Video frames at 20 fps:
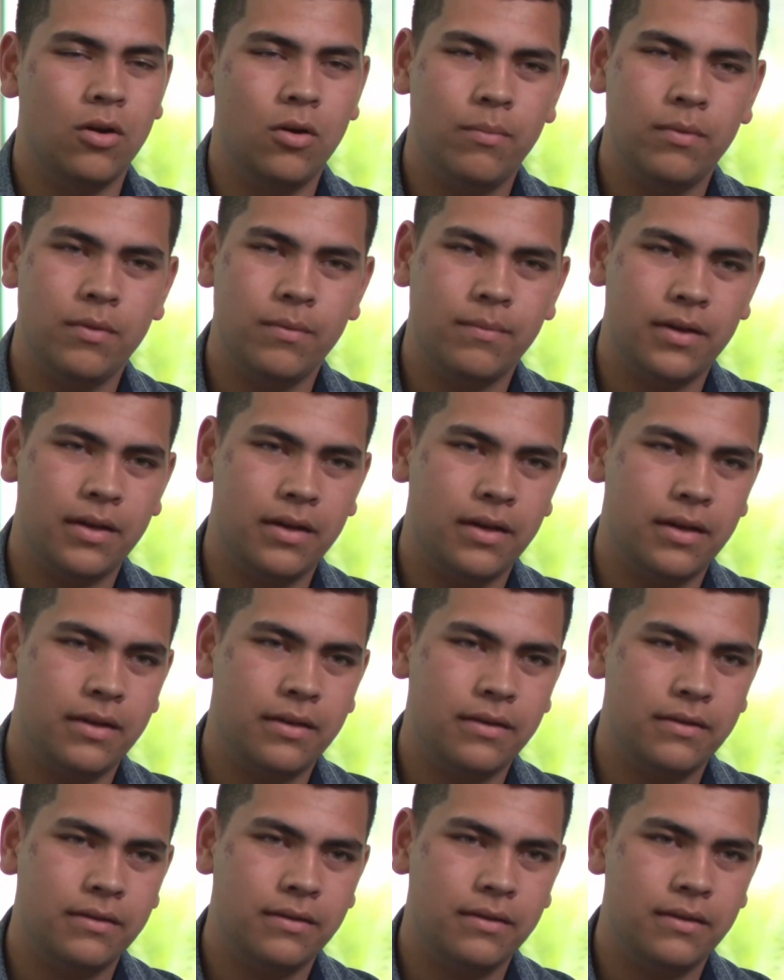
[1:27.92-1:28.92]
open my
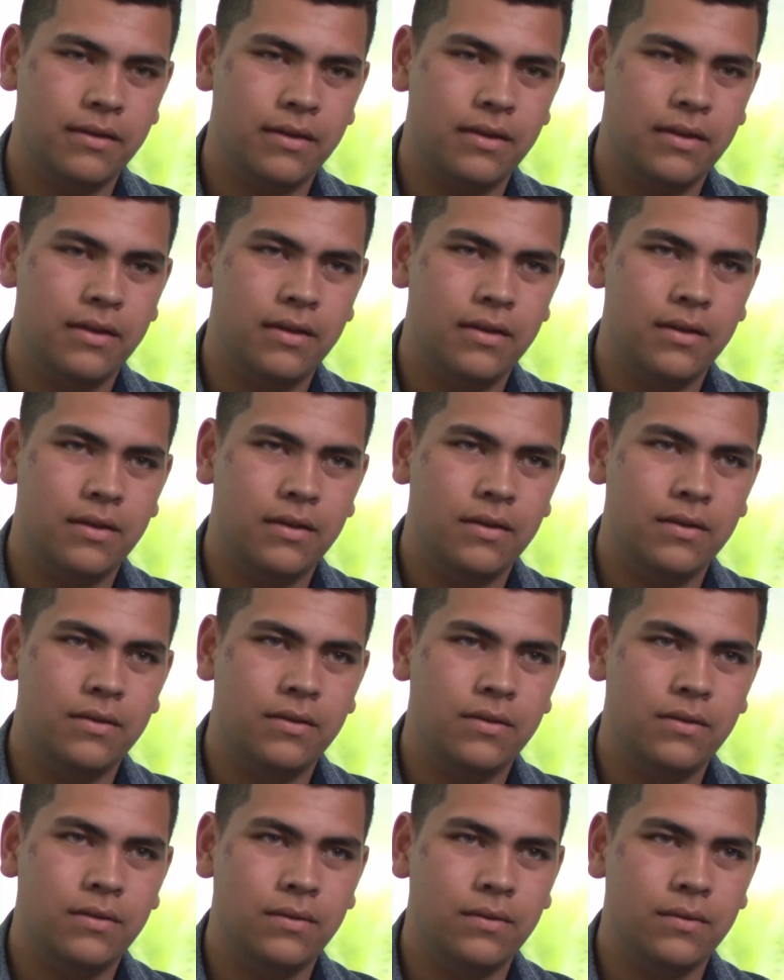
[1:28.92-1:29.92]
eyes
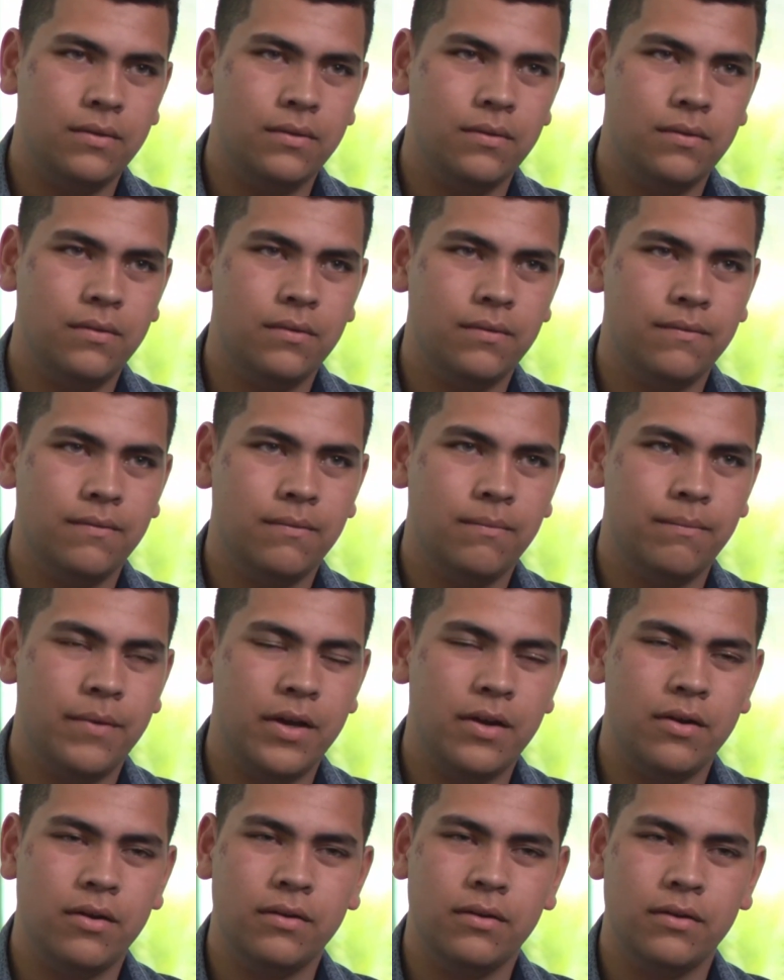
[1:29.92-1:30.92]
to
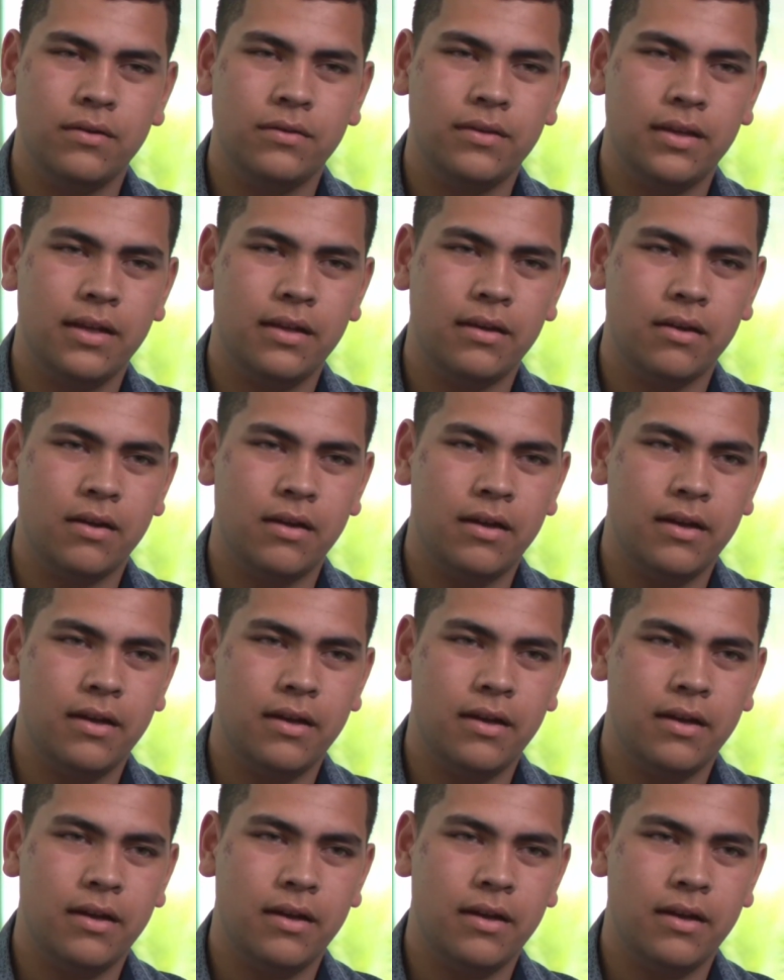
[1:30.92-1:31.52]
better understand